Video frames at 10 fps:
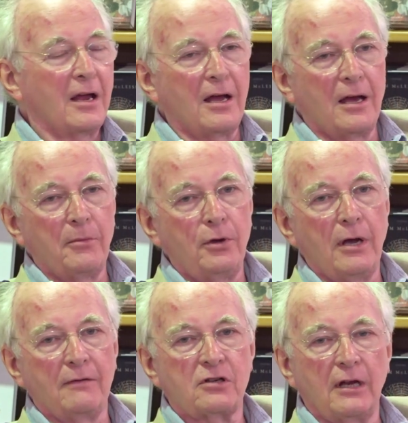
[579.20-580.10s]
Who
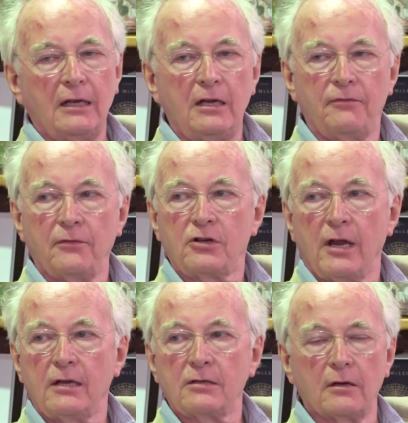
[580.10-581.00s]
have slightly different
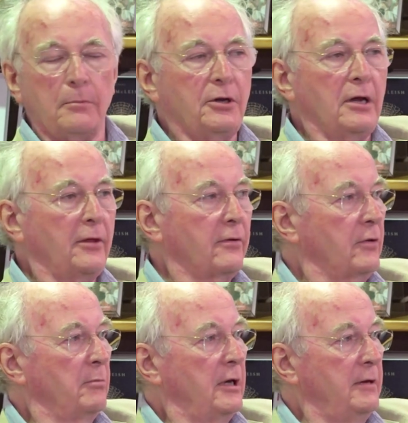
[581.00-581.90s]
takes on it, but neither of
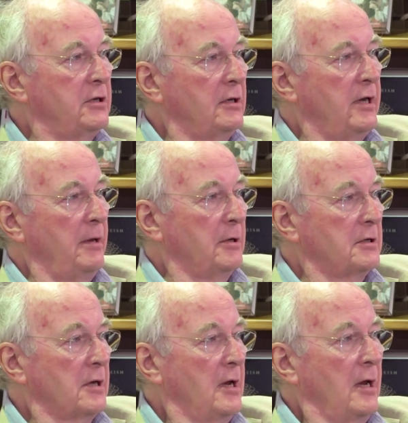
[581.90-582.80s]
them believes in
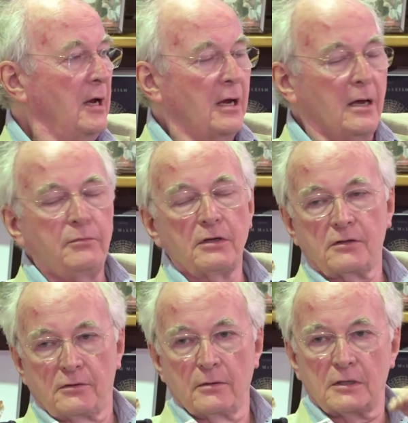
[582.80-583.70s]
demons.
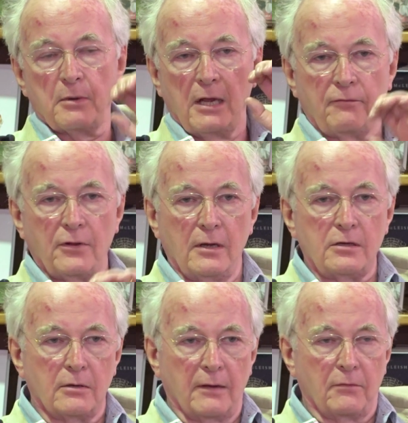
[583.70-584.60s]
Just to explain for those
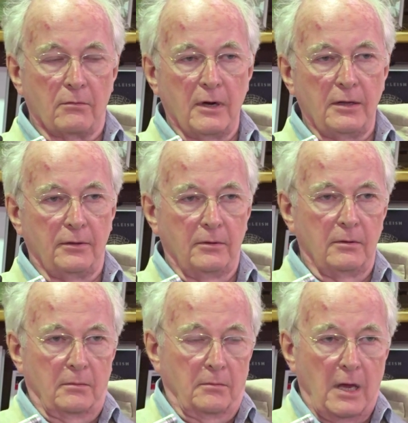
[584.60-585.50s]
who haven't read
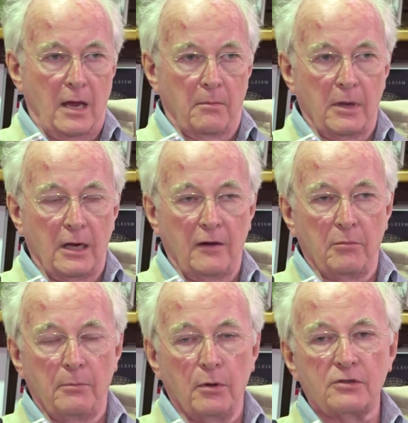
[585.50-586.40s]
any of
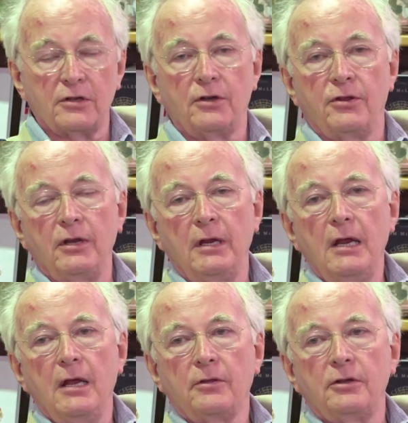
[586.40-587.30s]
my books, the
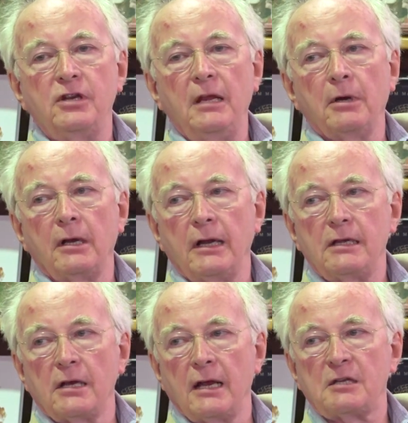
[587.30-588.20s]
demon
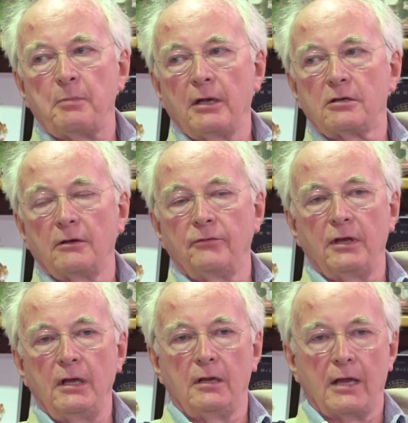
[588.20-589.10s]
is an aspect of
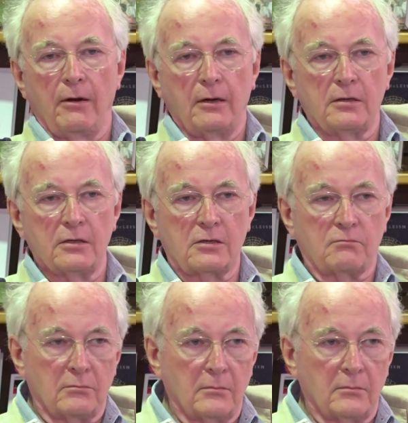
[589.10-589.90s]
the character's